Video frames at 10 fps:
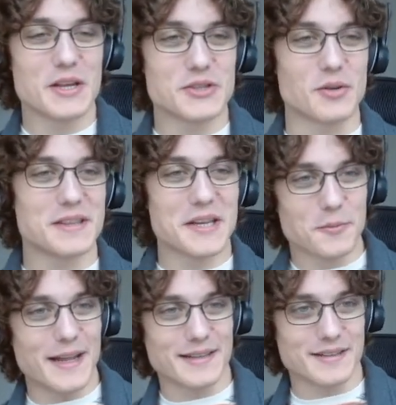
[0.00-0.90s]
So
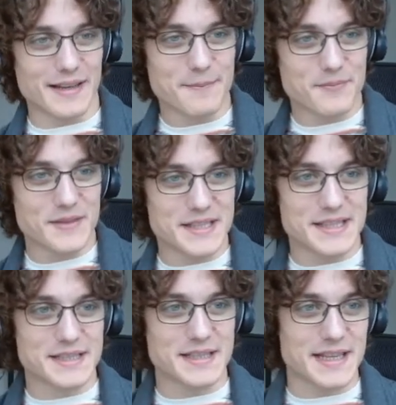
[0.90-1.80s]
theoretically, this
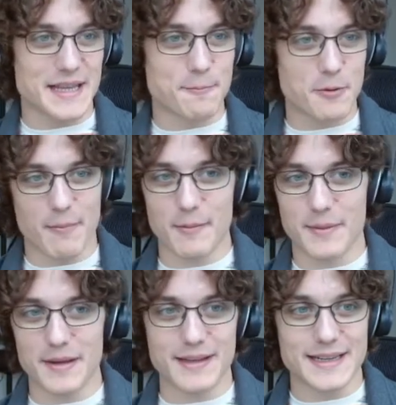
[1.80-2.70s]
is the
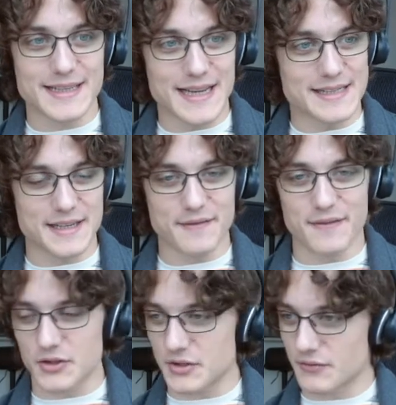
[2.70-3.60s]
probability density
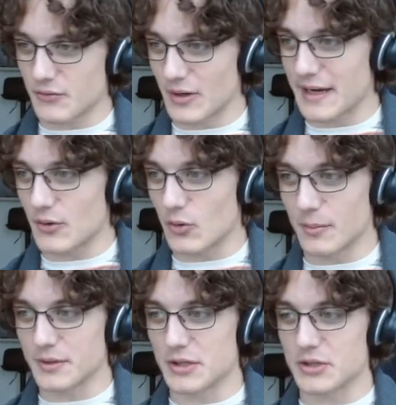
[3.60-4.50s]
function for a
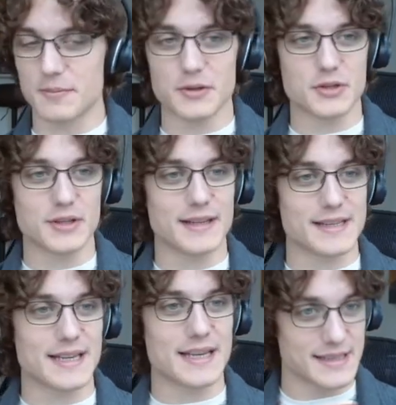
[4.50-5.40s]
normal distribution, in
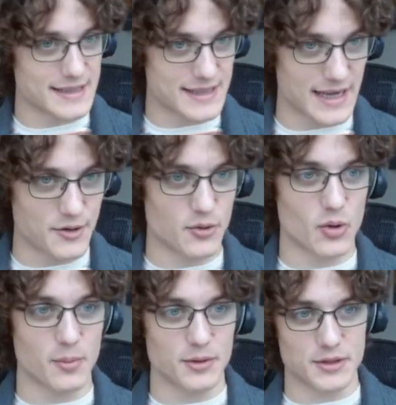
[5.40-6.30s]
this case a standard
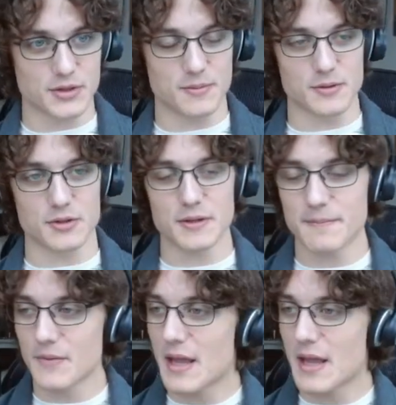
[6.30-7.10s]
normal distribution.